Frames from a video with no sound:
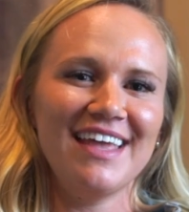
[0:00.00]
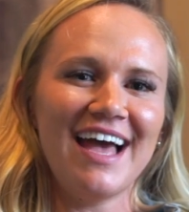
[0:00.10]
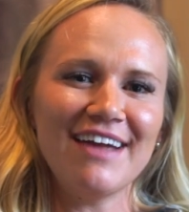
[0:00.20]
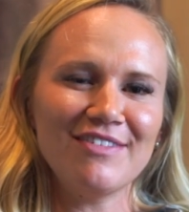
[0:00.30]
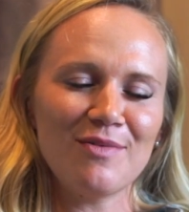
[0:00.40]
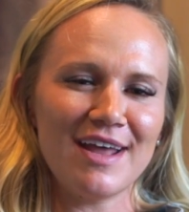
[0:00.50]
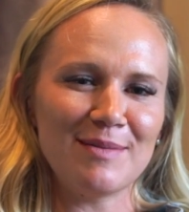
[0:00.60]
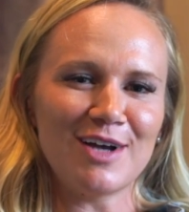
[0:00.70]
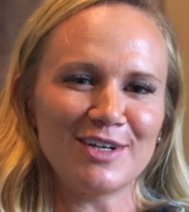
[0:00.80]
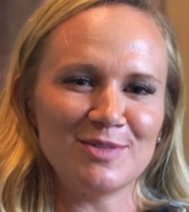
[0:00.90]
Hi everyone,
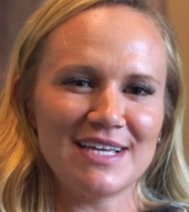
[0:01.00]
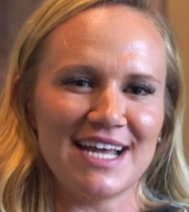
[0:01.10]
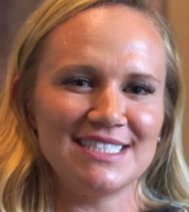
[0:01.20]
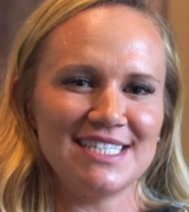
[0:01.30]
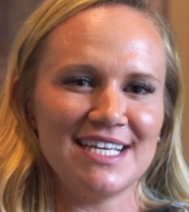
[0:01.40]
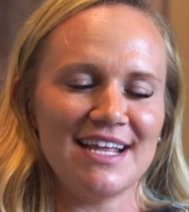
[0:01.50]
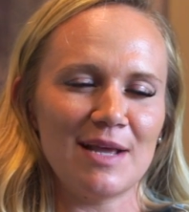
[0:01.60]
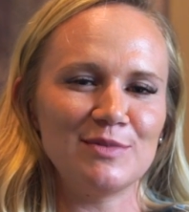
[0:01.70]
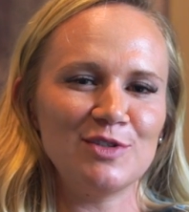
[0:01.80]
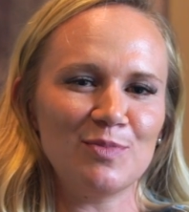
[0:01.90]
I'm Dr. Mackenzie and
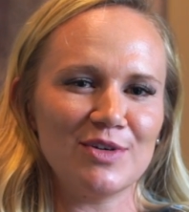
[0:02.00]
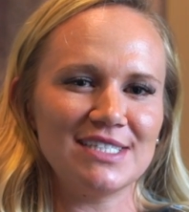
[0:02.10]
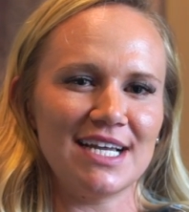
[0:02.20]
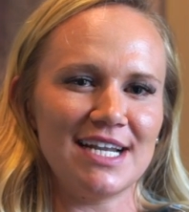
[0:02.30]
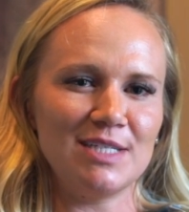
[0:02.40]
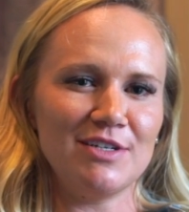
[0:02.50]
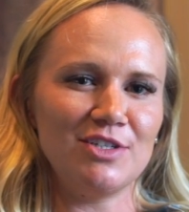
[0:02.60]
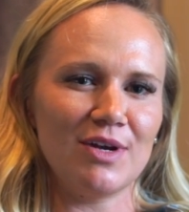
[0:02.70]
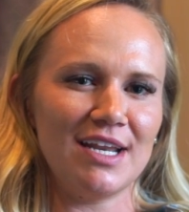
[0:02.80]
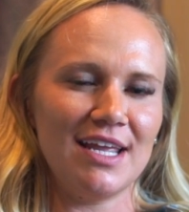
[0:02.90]
I'm super excited to be
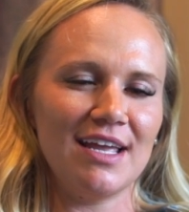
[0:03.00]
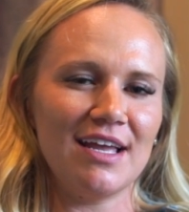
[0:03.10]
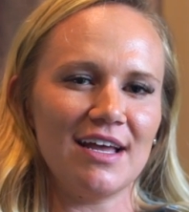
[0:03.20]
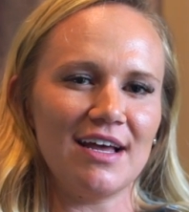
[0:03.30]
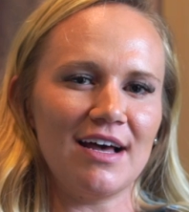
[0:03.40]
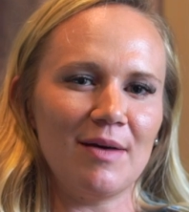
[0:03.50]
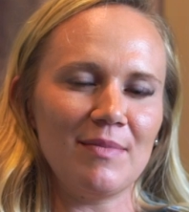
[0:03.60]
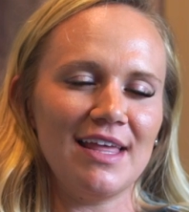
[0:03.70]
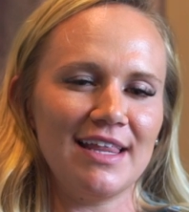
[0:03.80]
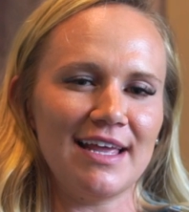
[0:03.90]
joining
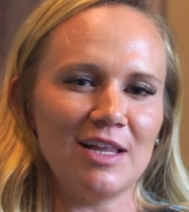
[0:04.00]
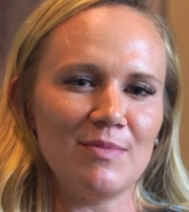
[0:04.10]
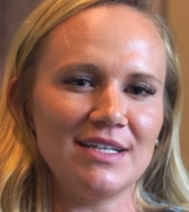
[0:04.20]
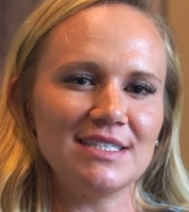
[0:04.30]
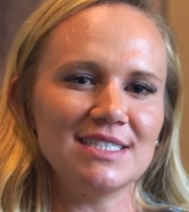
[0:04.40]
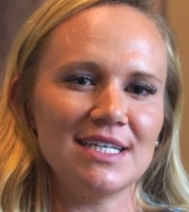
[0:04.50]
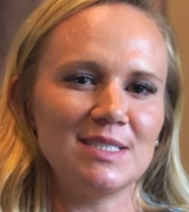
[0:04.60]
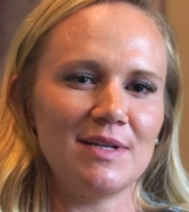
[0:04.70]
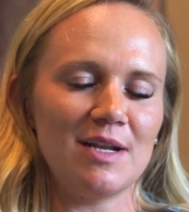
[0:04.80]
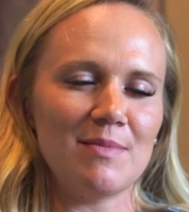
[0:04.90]
Healing Elements.
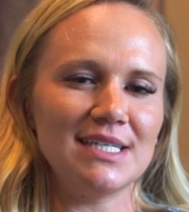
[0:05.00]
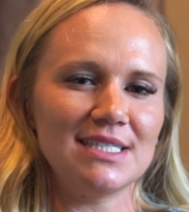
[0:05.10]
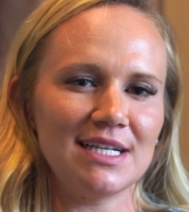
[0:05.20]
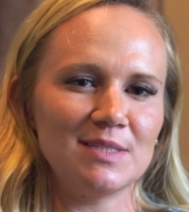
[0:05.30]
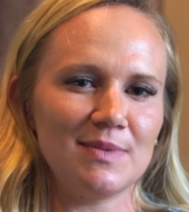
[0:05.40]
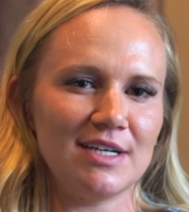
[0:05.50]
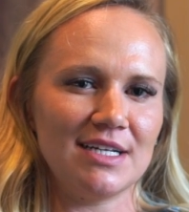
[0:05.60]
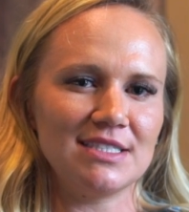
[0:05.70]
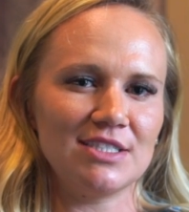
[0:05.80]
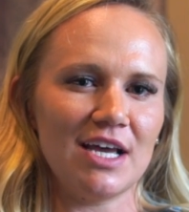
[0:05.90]
It's been an amazing
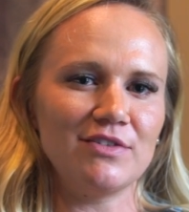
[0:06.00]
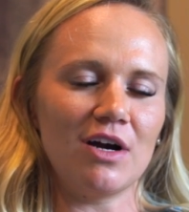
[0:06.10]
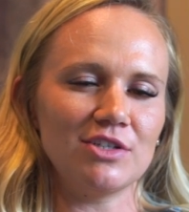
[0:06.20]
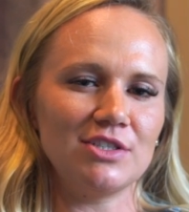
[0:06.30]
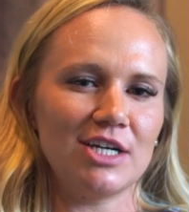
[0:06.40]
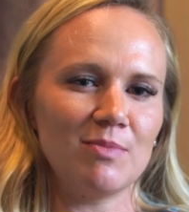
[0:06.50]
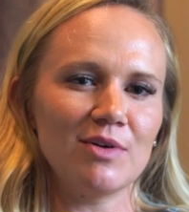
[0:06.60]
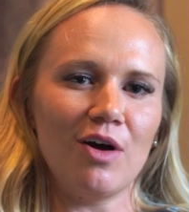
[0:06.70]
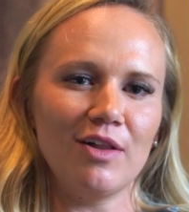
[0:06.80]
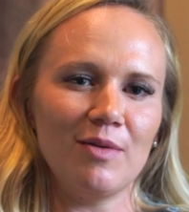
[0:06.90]
experience to have Dr. Jared
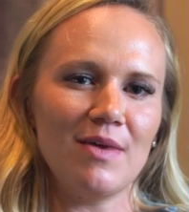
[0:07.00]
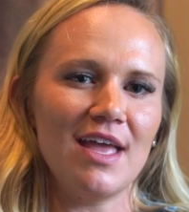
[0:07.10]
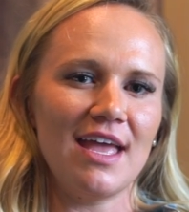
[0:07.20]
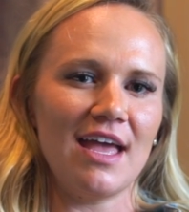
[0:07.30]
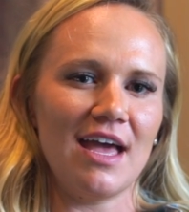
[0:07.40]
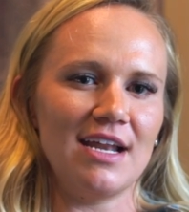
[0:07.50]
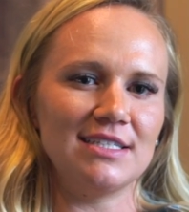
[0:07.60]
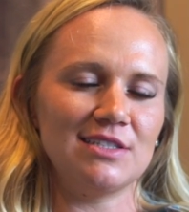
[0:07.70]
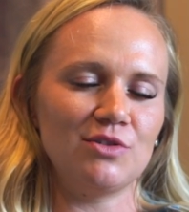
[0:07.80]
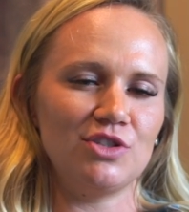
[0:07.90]
McCollum and
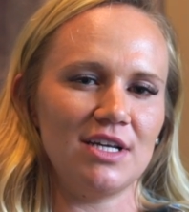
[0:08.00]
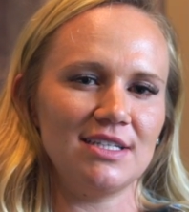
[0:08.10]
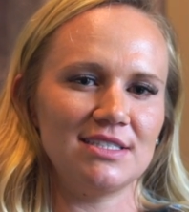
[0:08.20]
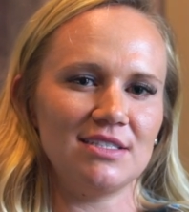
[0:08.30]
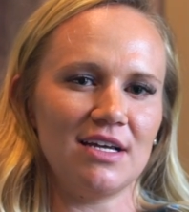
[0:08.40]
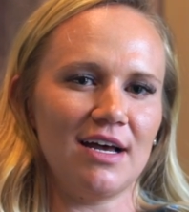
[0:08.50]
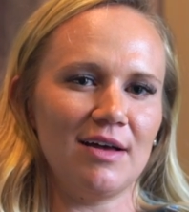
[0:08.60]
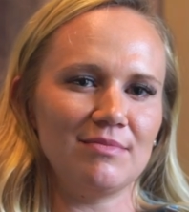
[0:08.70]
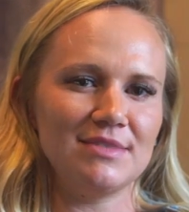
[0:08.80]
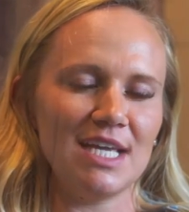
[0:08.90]
his associates
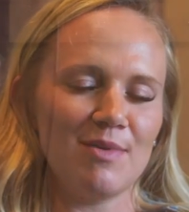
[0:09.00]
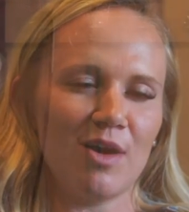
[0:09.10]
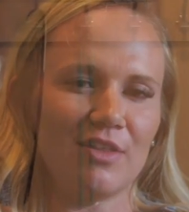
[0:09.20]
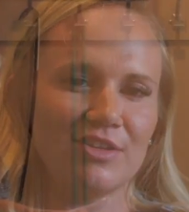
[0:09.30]
take me on